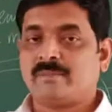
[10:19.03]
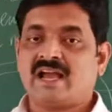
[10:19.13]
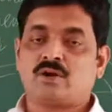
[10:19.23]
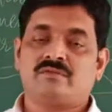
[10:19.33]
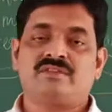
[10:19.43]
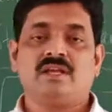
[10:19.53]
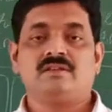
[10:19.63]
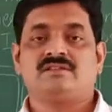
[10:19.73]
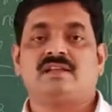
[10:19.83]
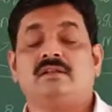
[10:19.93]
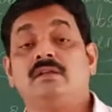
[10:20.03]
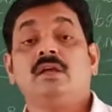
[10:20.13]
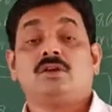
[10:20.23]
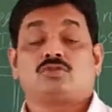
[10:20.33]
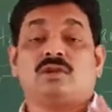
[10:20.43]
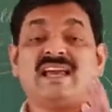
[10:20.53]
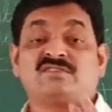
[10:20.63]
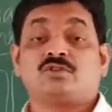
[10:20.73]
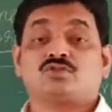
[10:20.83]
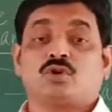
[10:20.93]
bag of the cell. So
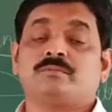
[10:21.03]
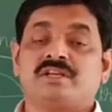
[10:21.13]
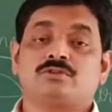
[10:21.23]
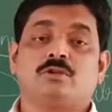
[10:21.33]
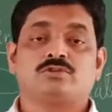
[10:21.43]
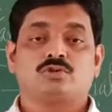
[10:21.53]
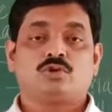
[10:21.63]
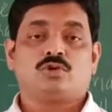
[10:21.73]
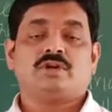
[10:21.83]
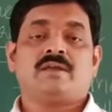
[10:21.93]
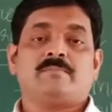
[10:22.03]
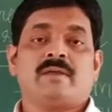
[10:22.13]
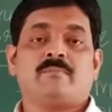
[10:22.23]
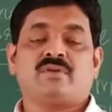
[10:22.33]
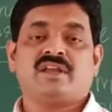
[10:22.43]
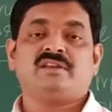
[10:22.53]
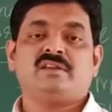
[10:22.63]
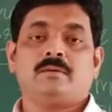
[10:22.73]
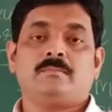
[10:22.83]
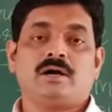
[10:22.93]
lysosome is also a
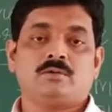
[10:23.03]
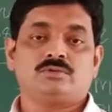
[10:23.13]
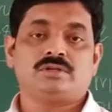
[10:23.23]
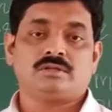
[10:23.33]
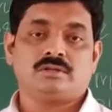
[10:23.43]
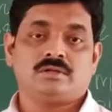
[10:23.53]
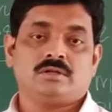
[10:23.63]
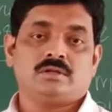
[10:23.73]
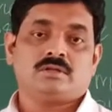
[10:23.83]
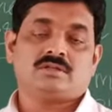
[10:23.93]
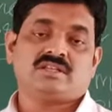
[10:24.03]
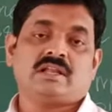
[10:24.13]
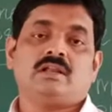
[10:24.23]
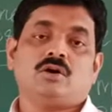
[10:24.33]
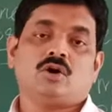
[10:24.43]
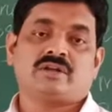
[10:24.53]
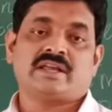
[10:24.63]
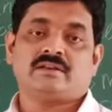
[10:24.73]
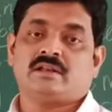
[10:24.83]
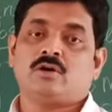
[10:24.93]
membrane bound cell
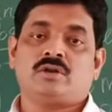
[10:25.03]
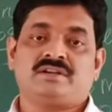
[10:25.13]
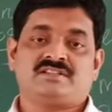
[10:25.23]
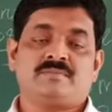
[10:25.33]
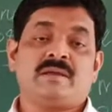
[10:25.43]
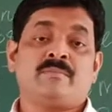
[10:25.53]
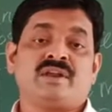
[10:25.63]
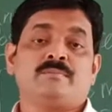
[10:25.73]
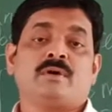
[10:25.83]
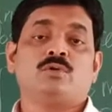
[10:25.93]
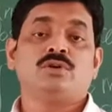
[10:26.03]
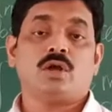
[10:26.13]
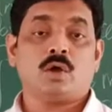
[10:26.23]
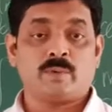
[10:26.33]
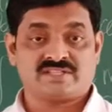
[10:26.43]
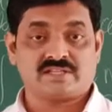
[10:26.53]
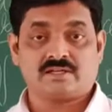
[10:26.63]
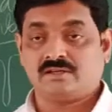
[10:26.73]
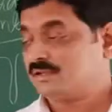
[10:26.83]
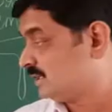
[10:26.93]
organelle, or it is a membrane bound
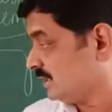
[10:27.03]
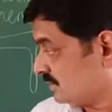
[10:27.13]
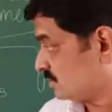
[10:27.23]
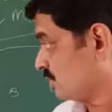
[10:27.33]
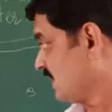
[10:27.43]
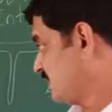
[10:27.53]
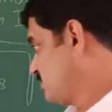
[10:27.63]
vesicle. So their